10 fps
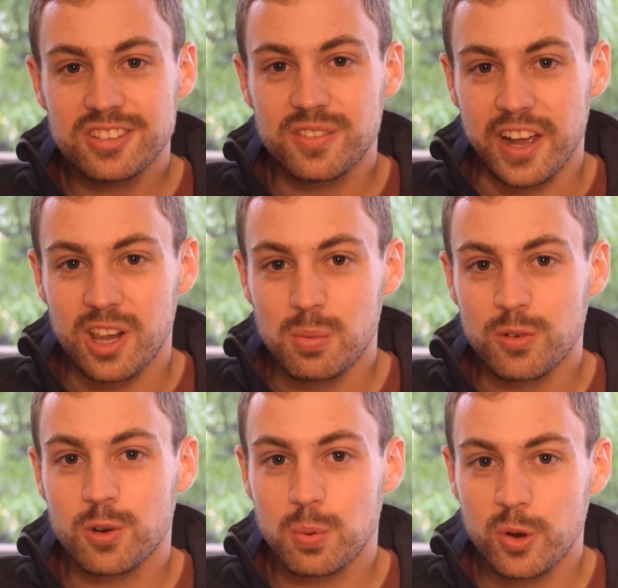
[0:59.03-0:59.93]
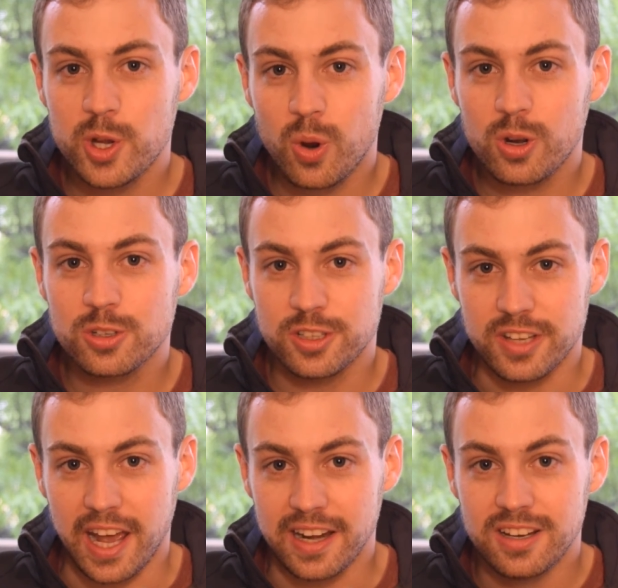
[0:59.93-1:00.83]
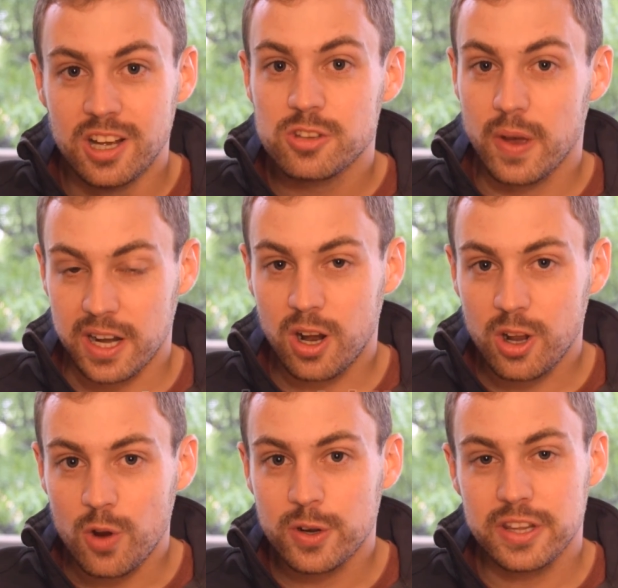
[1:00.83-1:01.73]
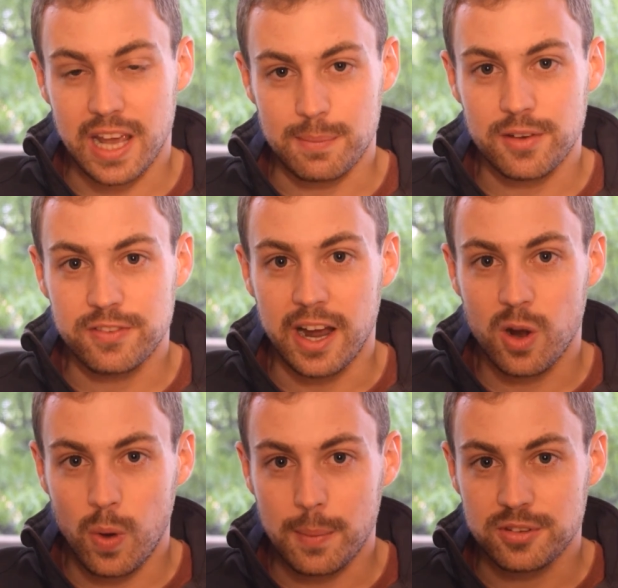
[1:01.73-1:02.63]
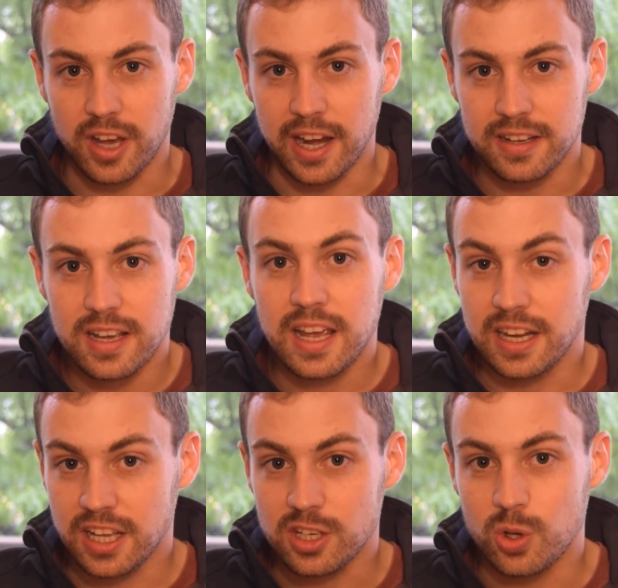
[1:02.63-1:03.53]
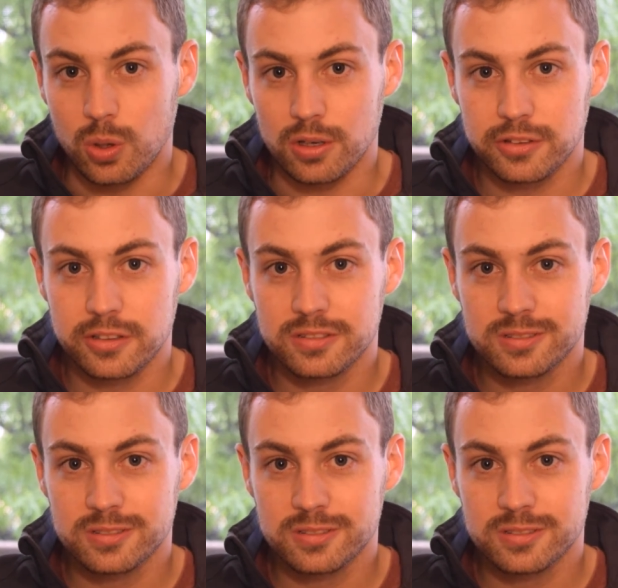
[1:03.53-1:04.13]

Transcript: is available for pre-order today, so head on over to the MF Fire website and get yours.